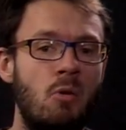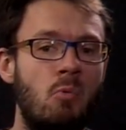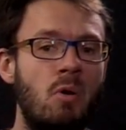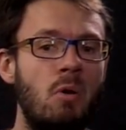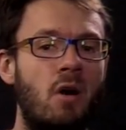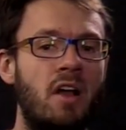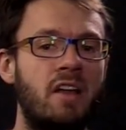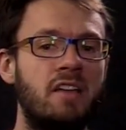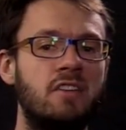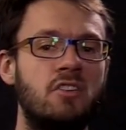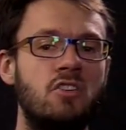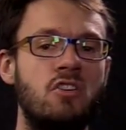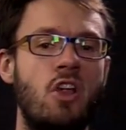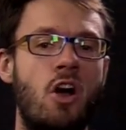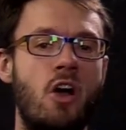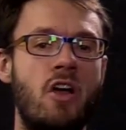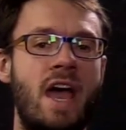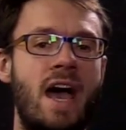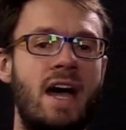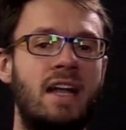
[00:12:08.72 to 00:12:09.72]
We want to
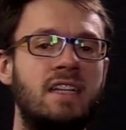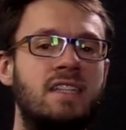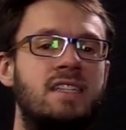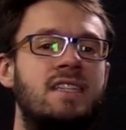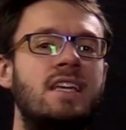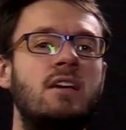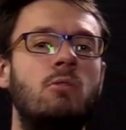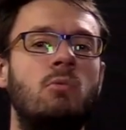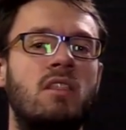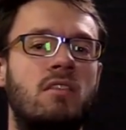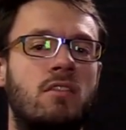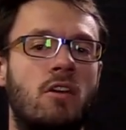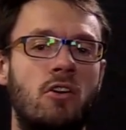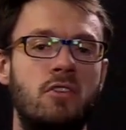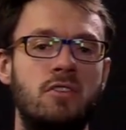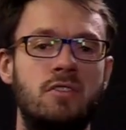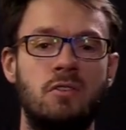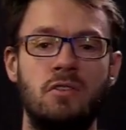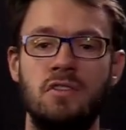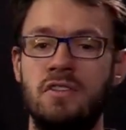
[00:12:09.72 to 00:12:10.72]
know how to deal with
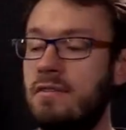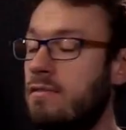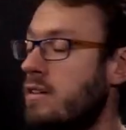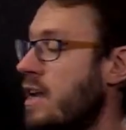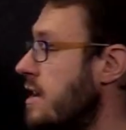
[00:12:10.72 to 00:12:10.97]
those sorts of